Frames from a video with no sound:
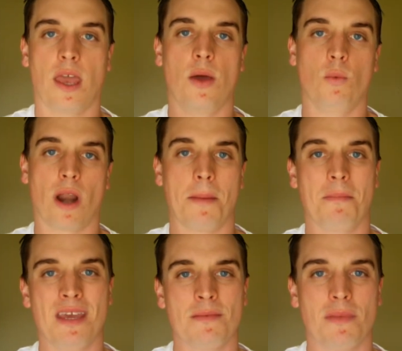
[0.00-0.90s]
And what I
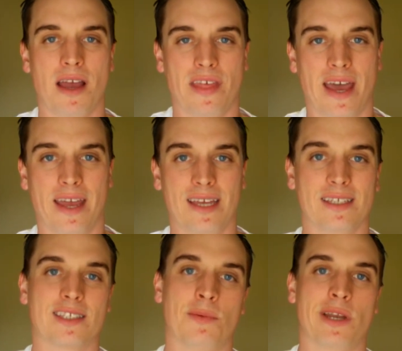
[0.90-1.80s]
mean by that is
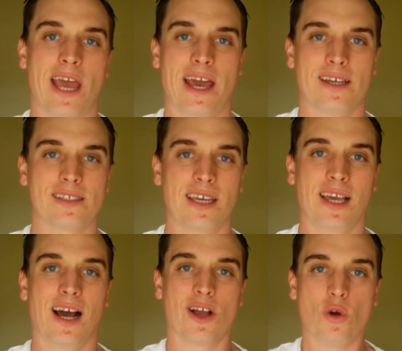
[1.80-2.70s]
someone asking
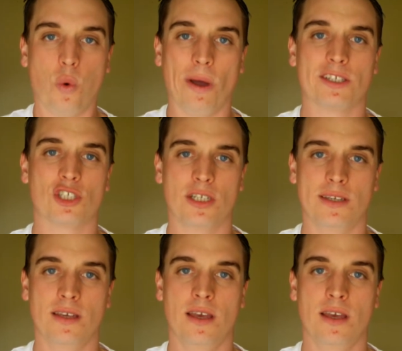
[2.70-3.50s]
a question